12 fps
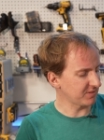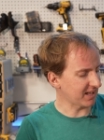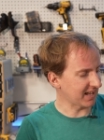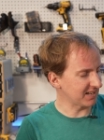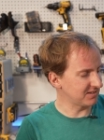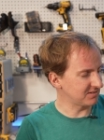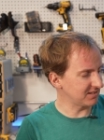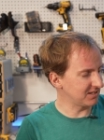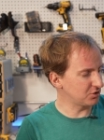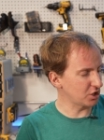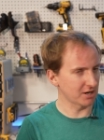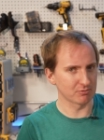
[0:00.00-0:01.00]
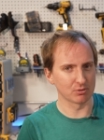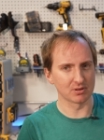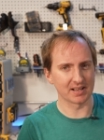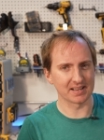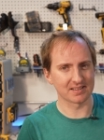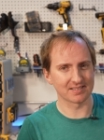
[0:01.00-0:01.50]
And in general,
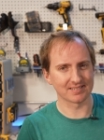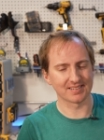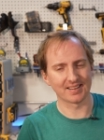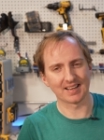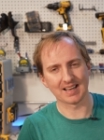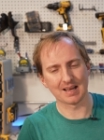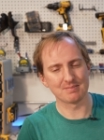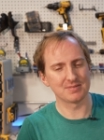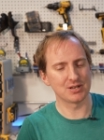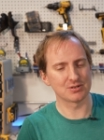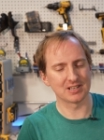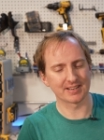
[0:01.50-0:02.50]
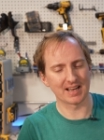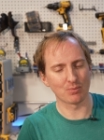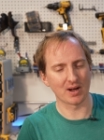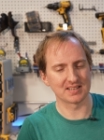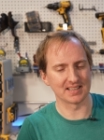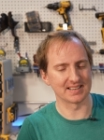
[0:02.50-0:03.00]
like, I'm usually okay
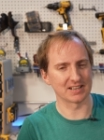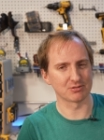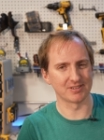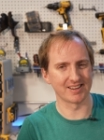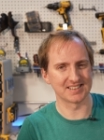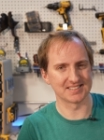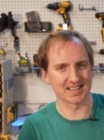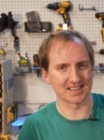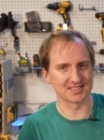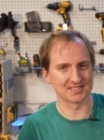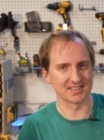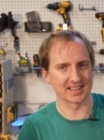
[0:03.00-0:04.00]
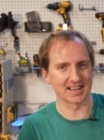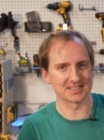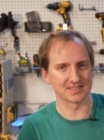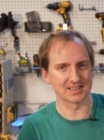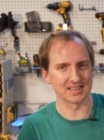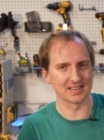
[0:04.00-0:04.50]
waiting an extra 90 seconds to get
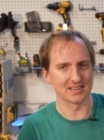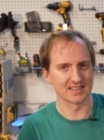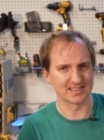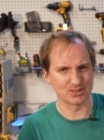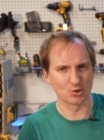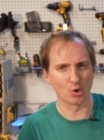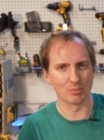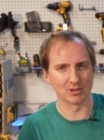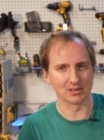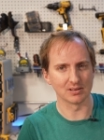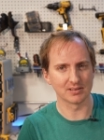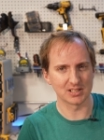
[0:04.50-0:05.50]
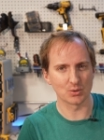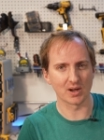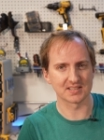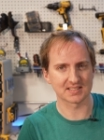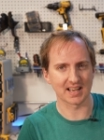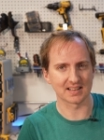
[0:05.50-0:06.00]
to the normal
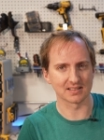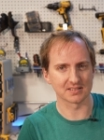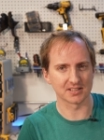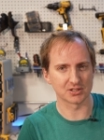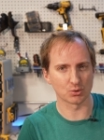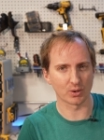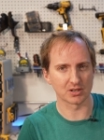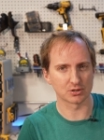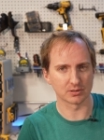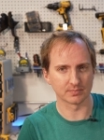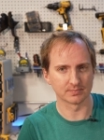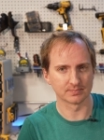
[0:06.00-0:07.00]
US kettle situation.